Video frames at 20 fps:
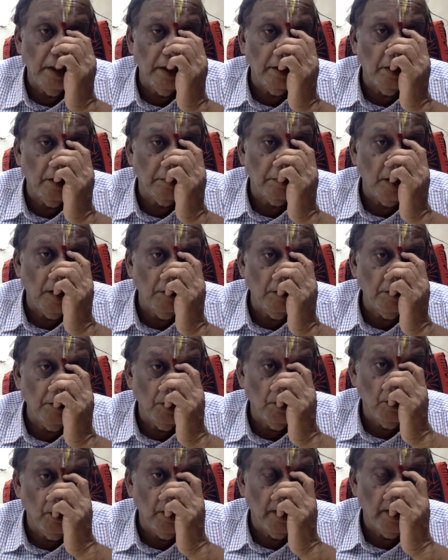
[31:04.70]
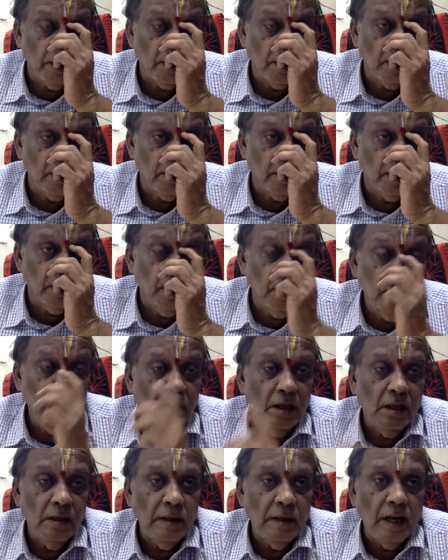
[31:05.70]
your promise or note, etc.,
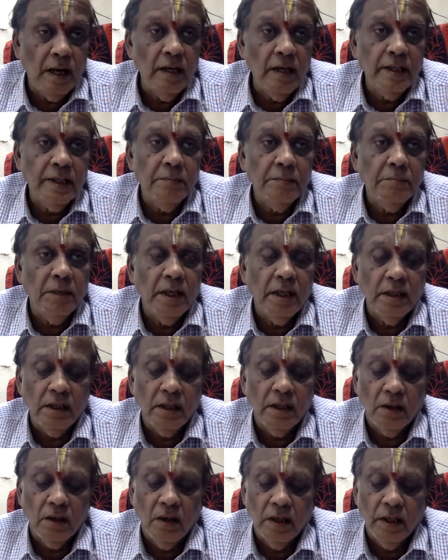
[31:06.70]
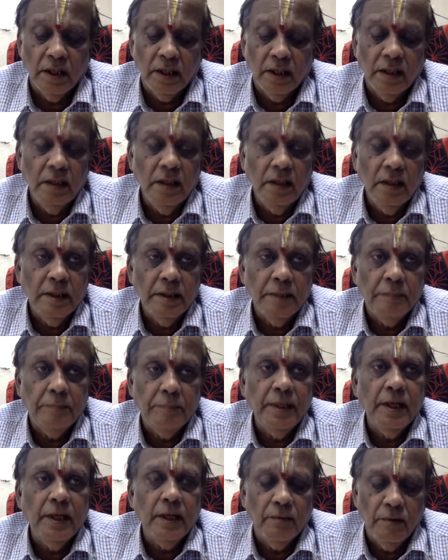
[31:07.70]
on demand or order, the
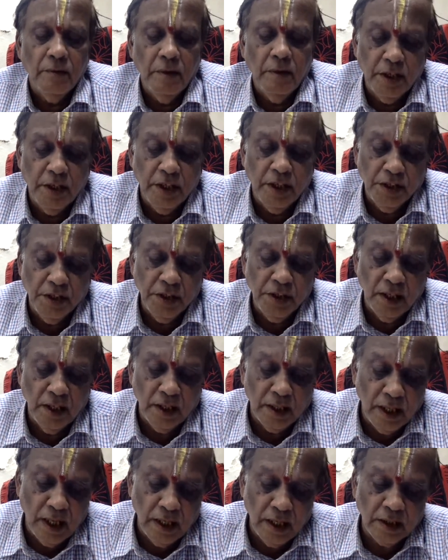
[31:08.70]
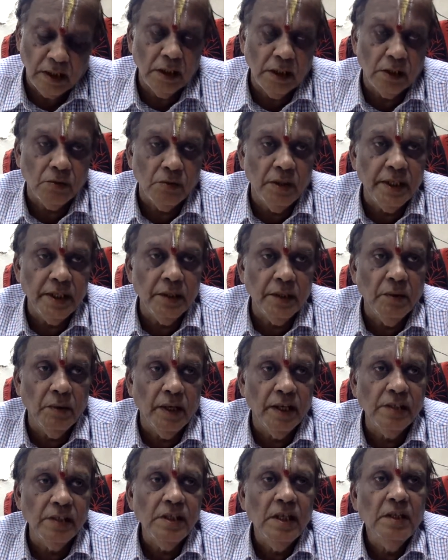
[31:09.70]
period of limitation under Article 21
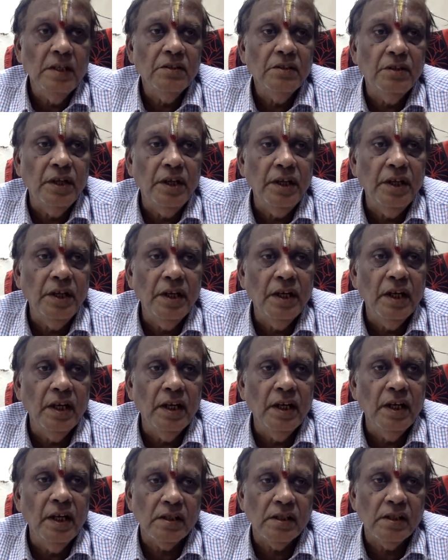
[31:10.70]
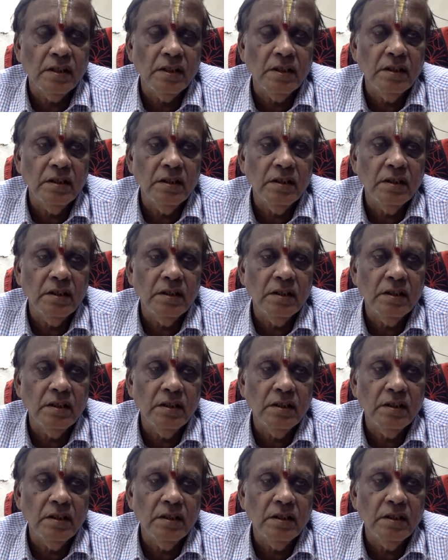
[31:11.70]
is 3 years.